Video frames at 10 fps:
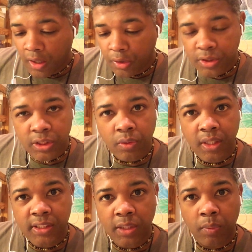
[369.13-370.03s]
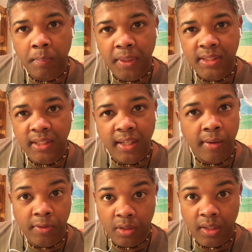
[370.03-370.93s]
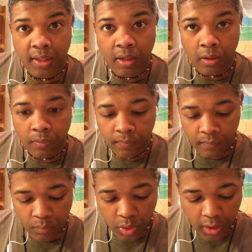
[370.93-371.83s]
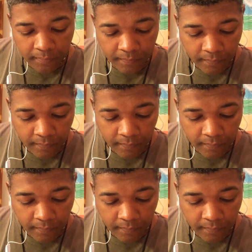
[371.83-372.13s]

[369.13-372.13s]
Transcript: you just release it with peace and love, and you let it go. Okay.